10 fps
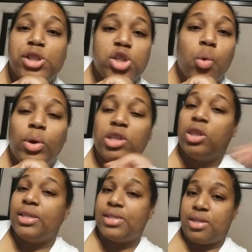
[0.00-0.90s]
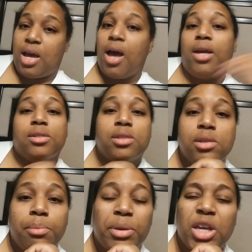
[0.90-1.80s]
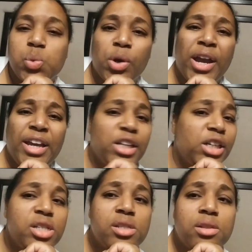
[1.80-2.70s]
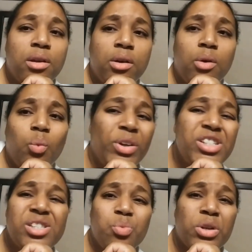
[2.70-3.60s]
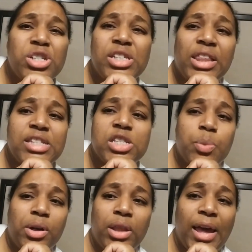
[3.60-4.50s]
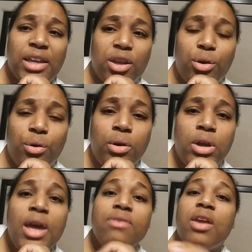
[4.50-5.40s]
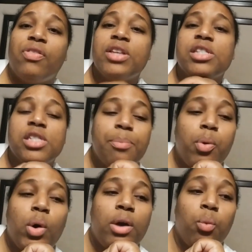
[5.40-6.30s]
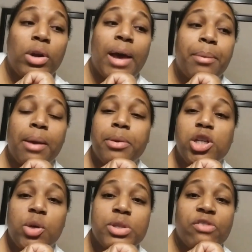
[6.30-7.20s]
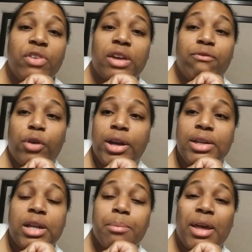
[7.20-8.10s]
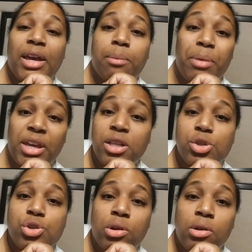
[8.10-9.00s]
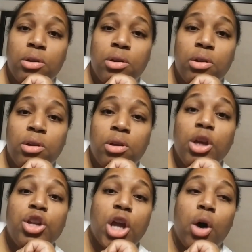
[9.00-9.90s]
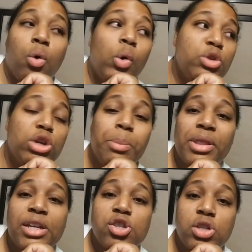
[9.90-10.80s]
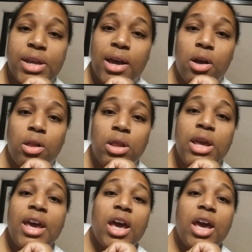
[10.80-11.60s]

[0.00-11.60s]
But you don't want to listen to us because we're haters. We're just saying this because we don't like you. Now, this is the point when I'm coming to you as a fucking friend and I'm like, bitch, no, quit trying to be like Chantel.